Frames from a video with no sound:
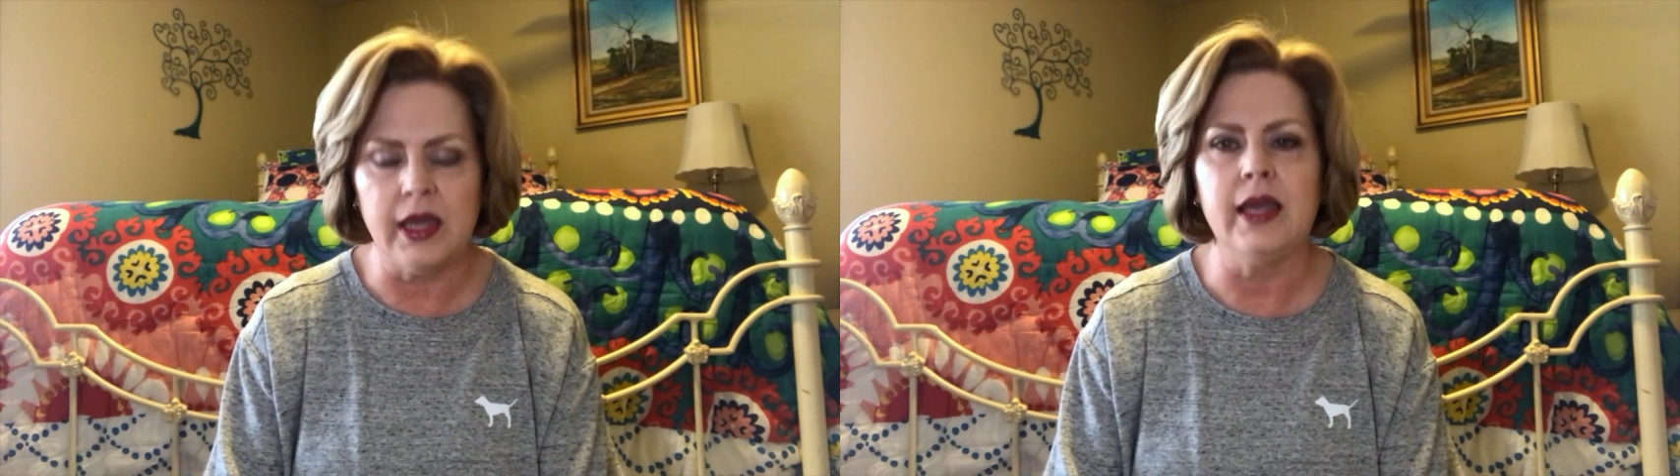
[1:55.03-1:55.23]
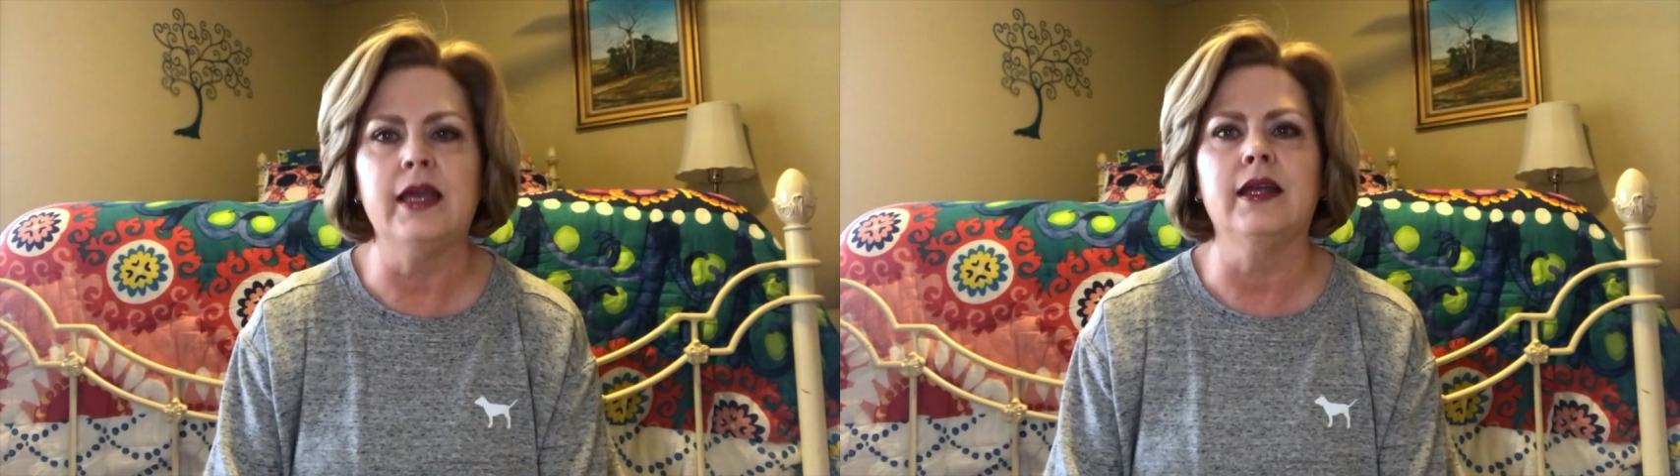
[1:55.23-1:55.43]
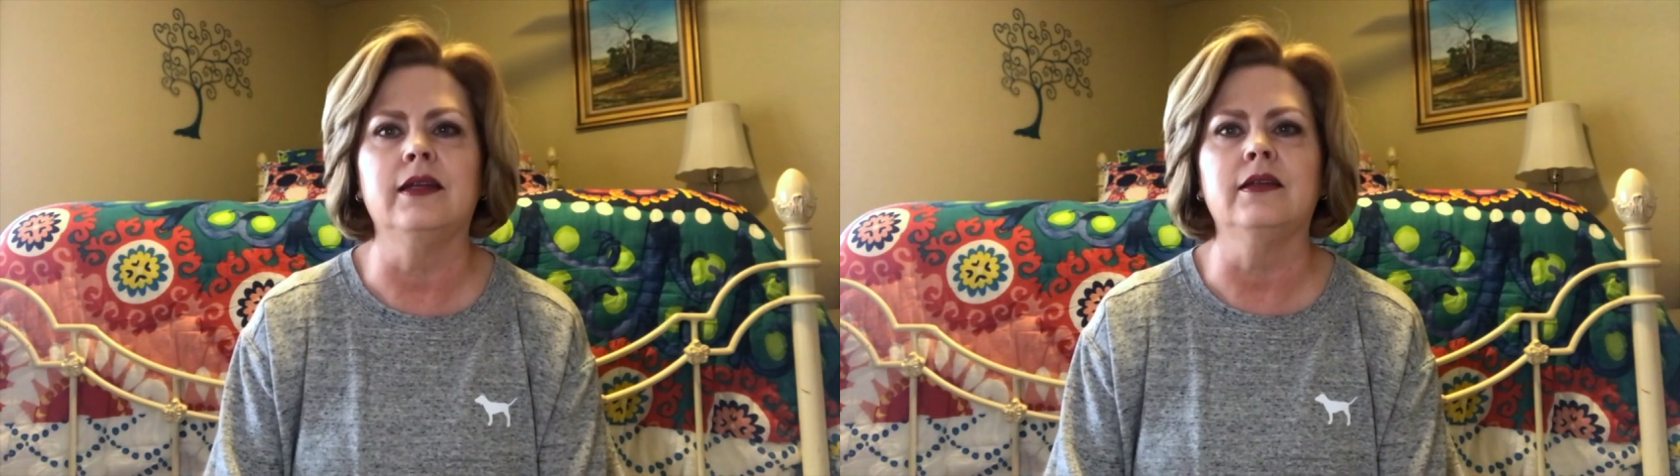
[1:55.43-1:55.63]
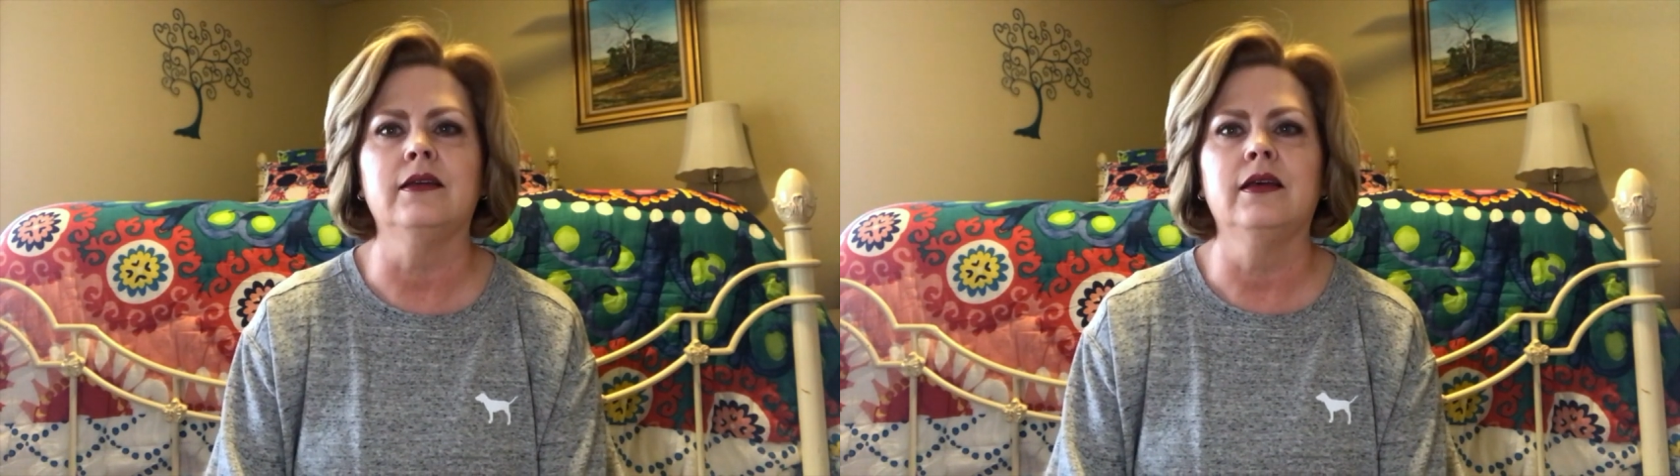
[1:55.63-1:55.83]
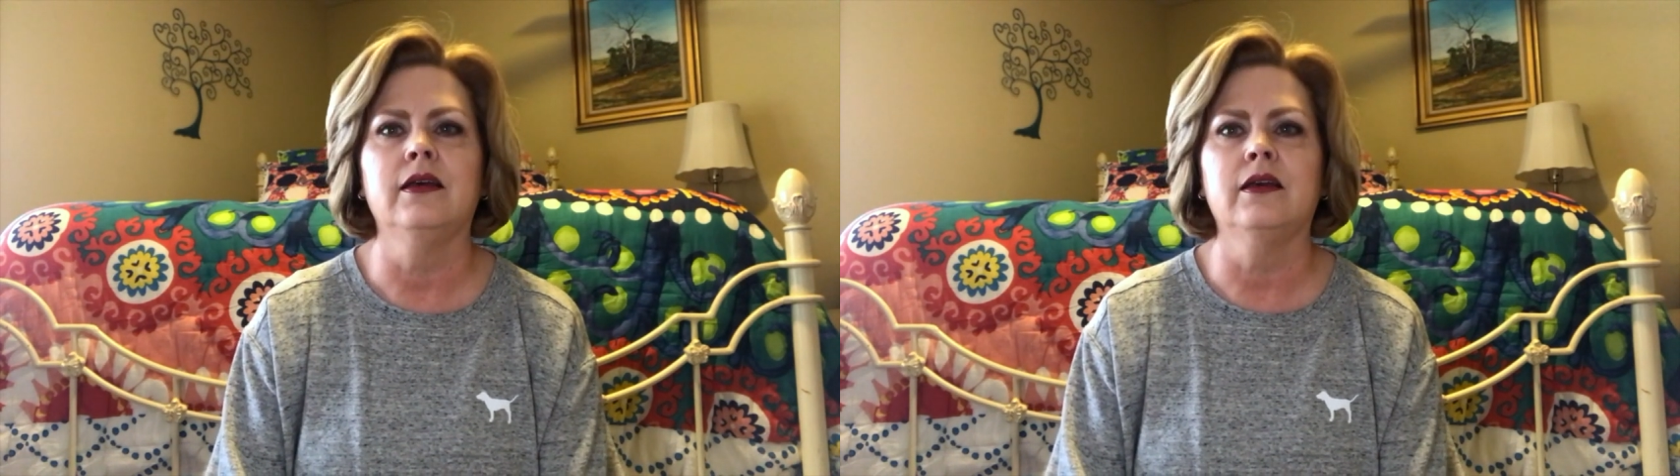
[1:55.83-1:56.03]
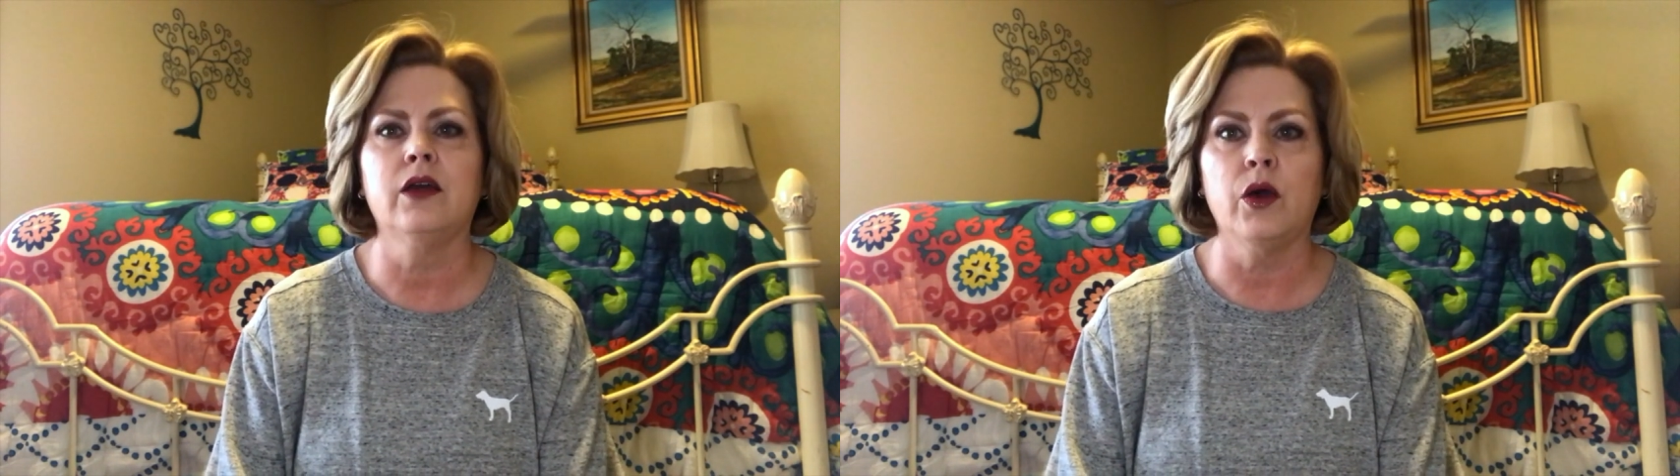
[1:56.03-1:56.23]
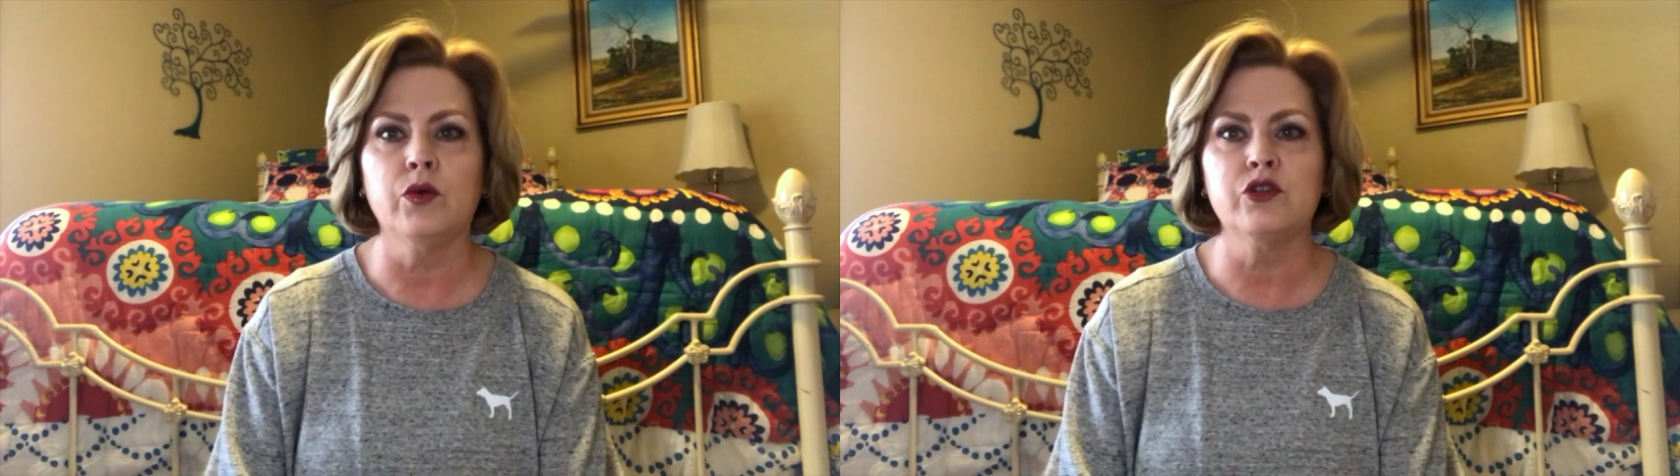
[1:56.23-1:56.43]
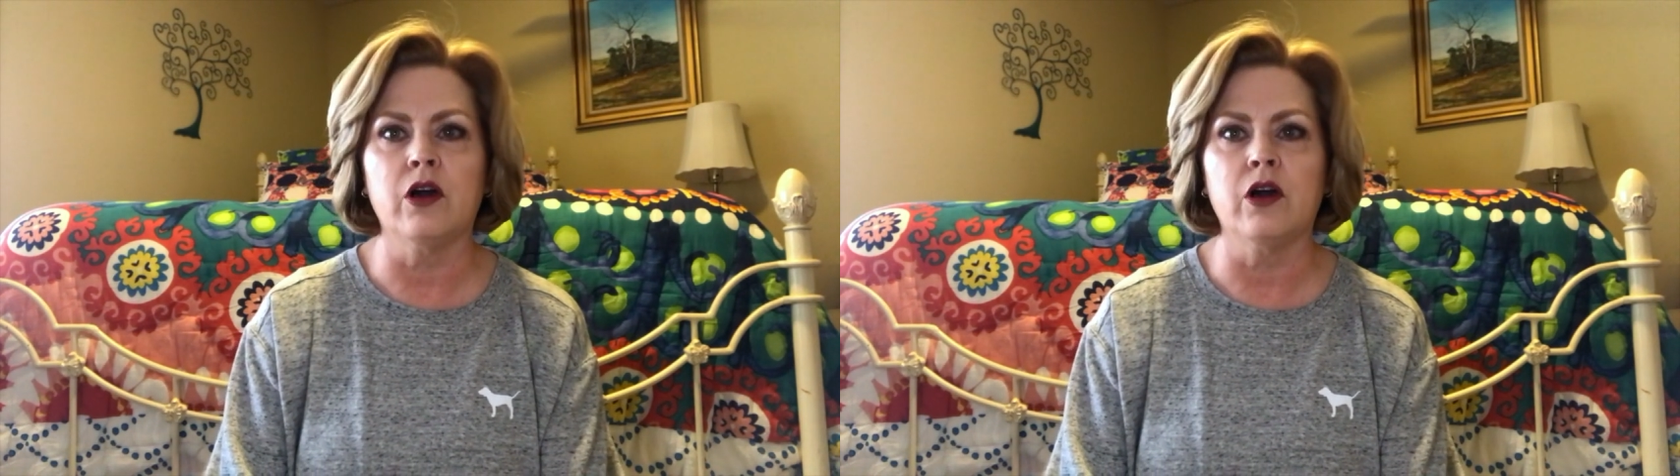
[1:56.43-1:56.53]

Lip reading: and Coach